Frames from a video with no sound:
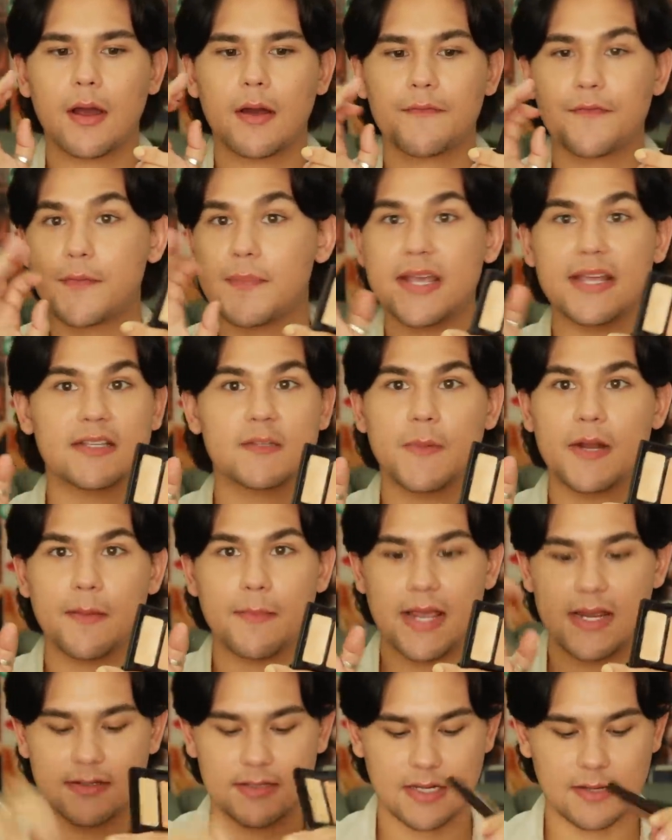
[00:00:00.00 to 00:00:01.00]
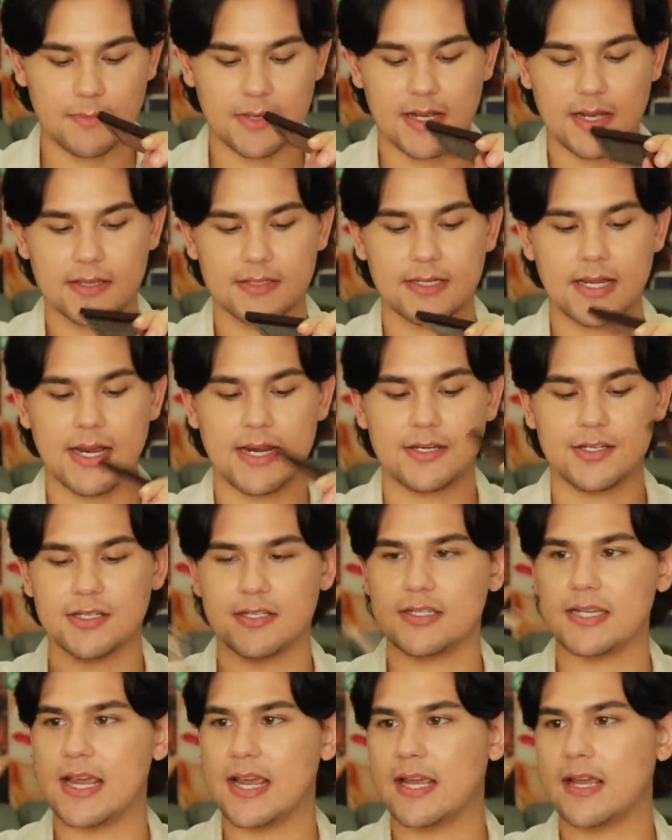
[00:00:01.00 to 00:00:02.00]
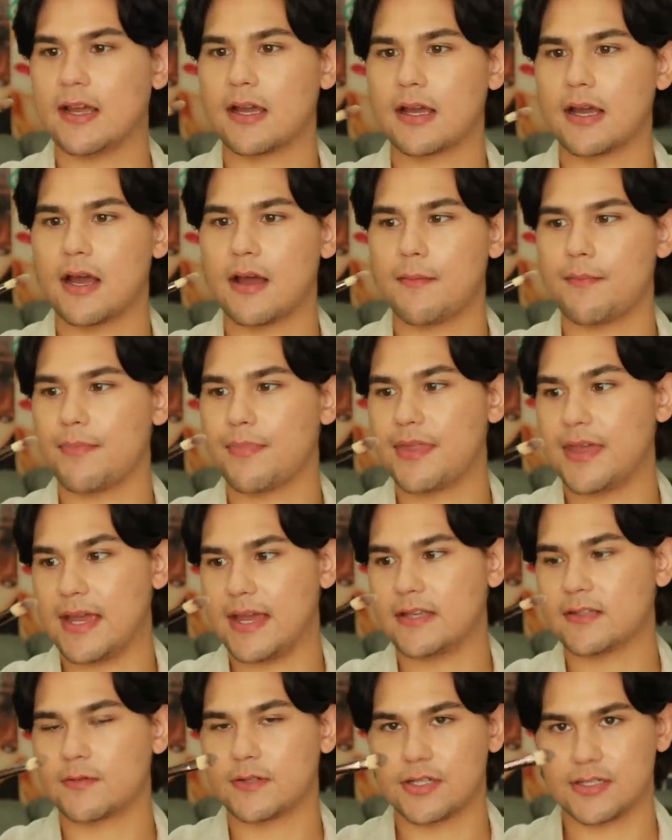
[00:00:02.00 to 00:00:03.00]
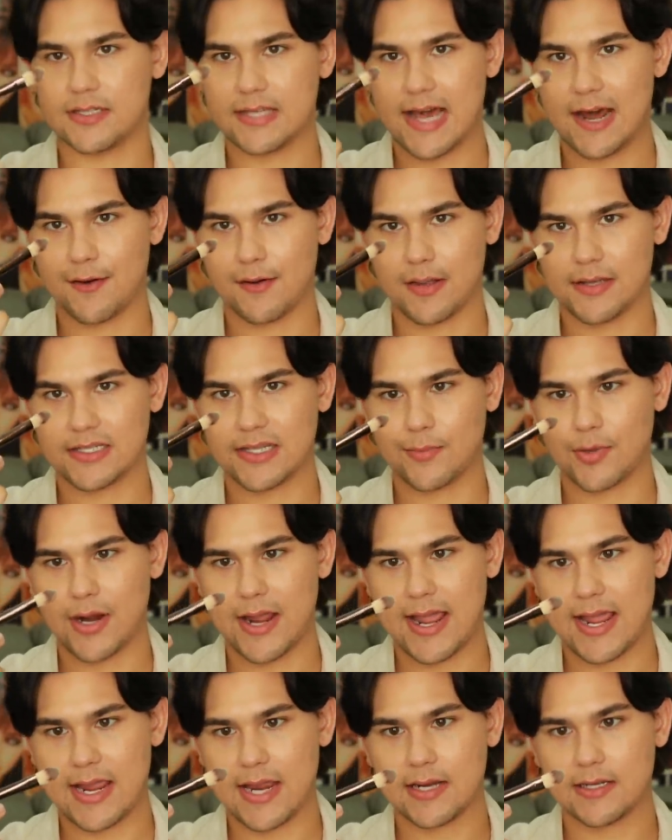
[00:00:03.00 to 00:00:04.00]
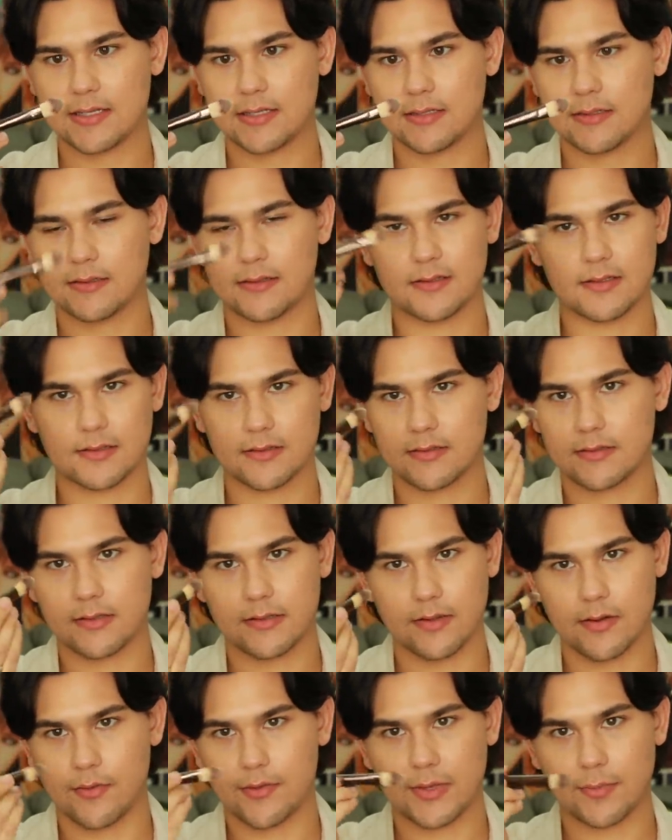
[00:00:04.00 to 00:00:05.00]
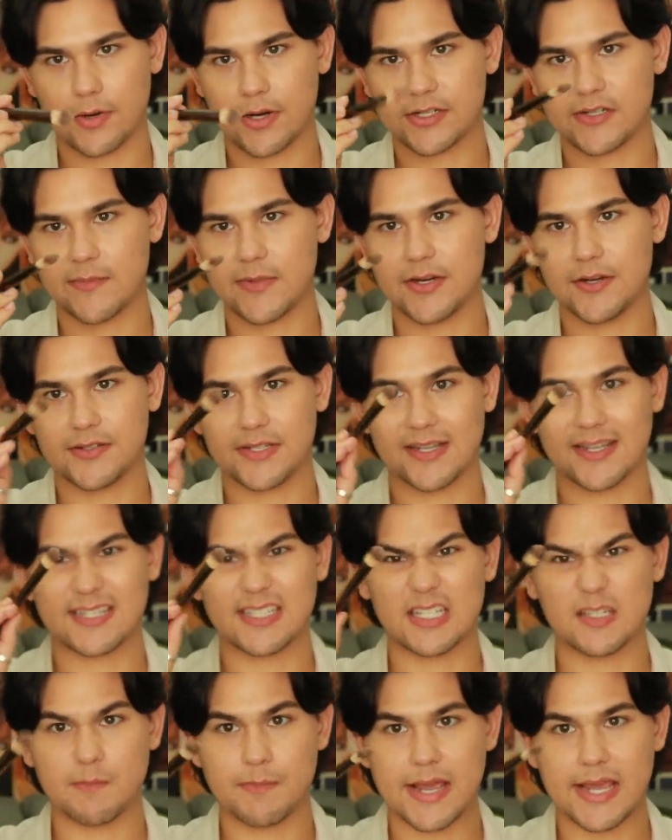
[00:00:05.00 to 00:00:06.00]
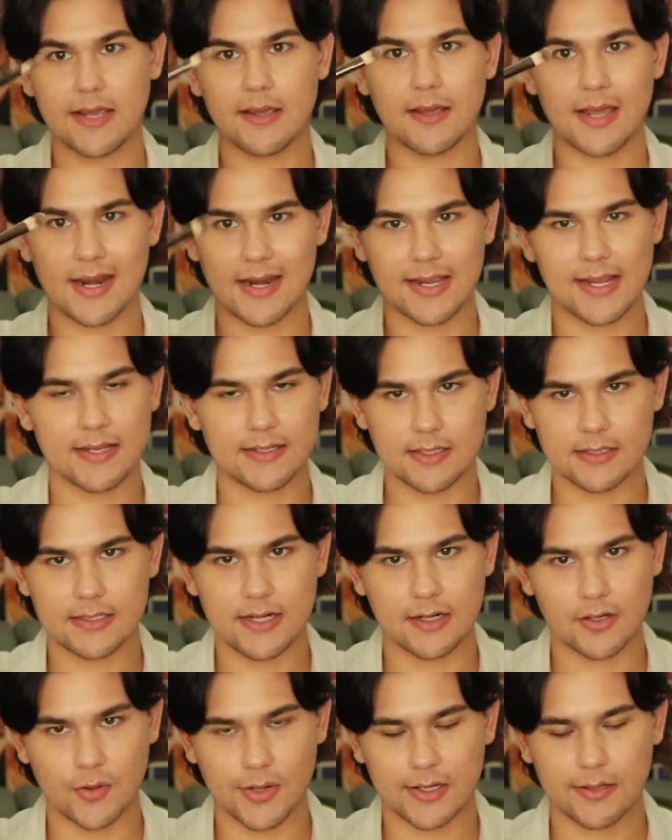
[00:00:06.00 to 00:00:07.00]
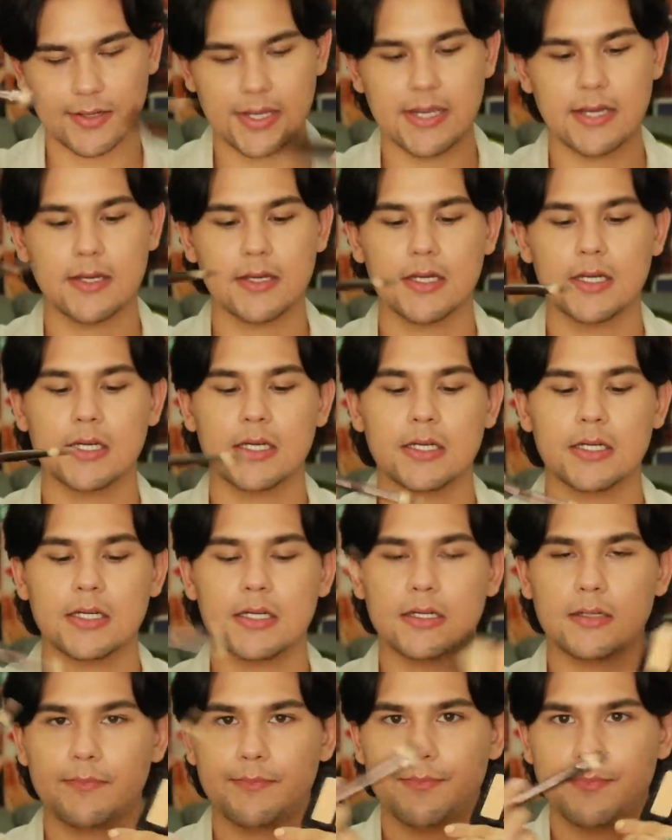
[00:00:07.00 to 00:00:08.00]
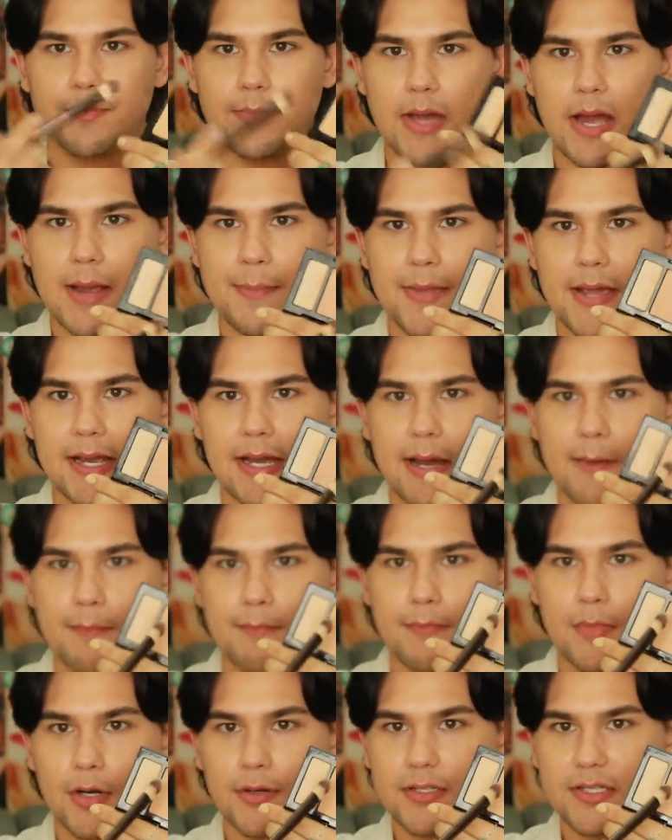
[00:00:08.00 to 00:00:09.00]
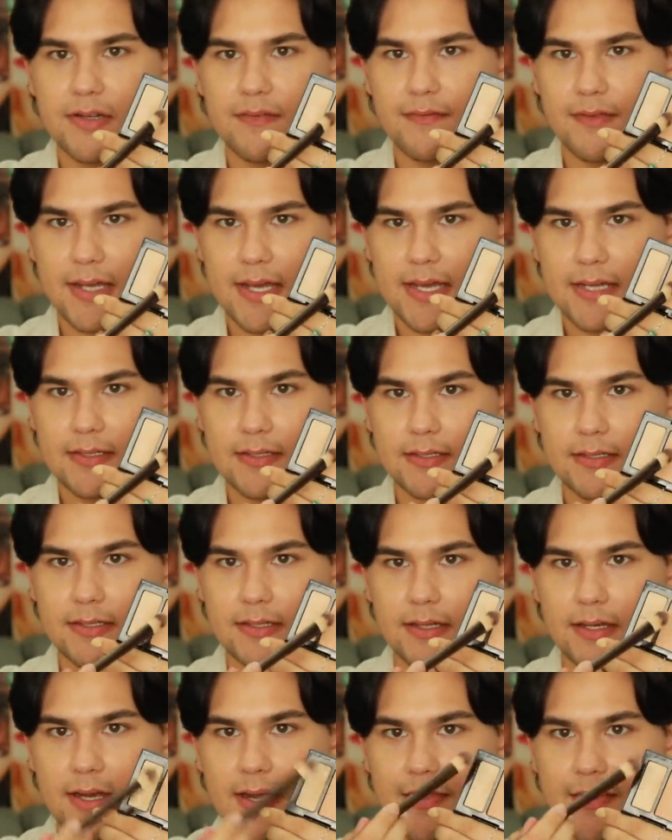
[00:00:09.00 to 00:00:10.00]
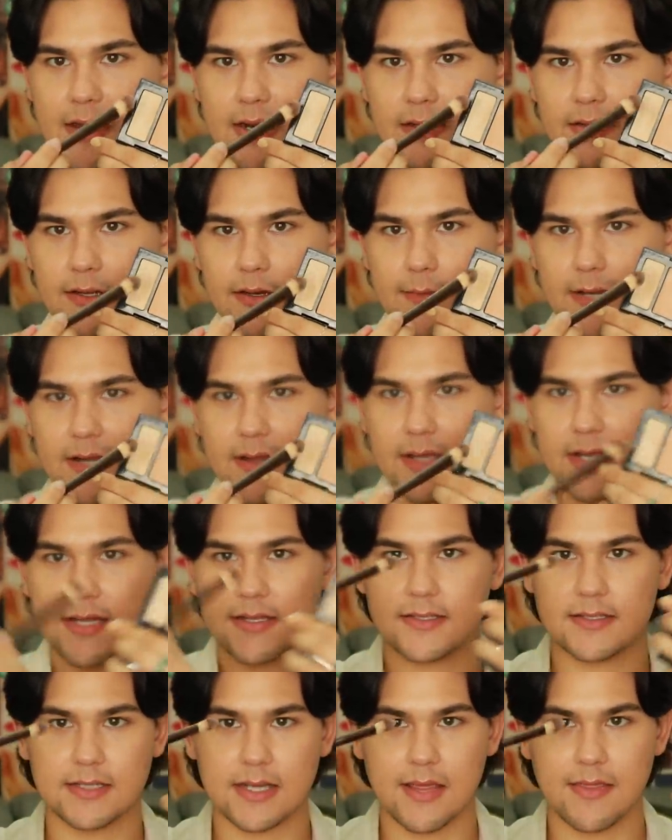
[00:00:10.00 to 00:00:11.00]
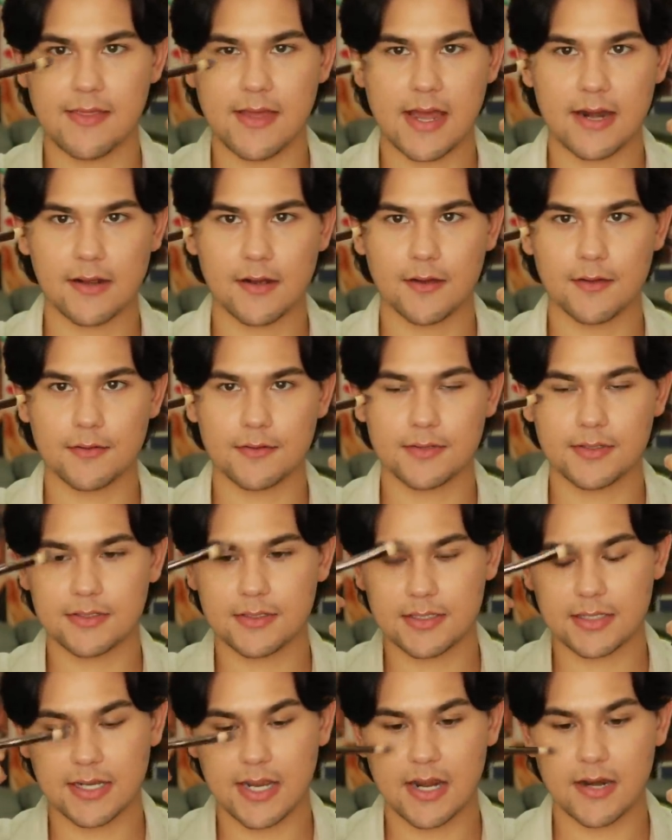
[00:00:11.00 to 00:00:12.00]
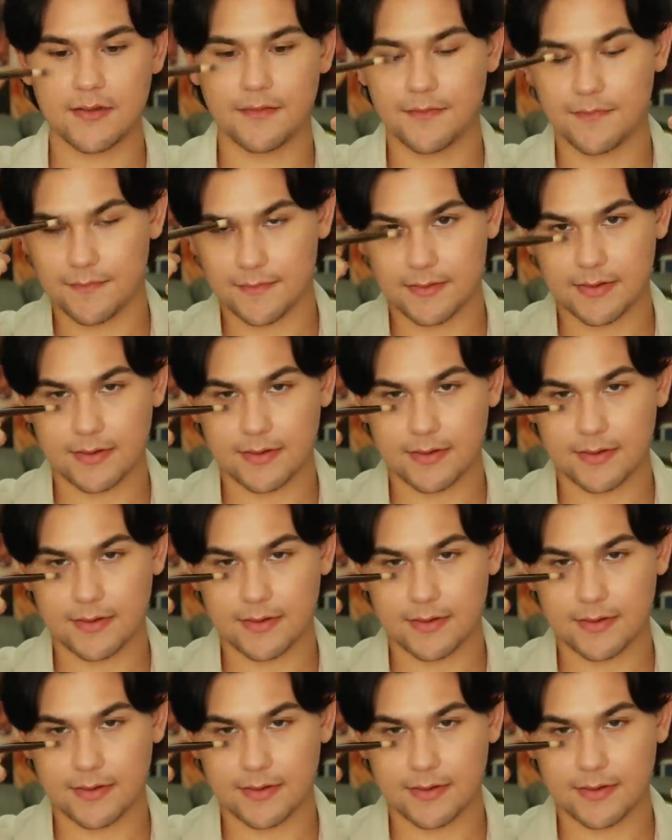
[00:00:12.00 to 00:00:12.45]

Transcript: for me, it's been amazing because I just take um, this, which is the Hourglass number eight. It's the only brush I've been using because it's big and it gets it done quickly. I pick up most of this and then a little bit of this and that goes to kind of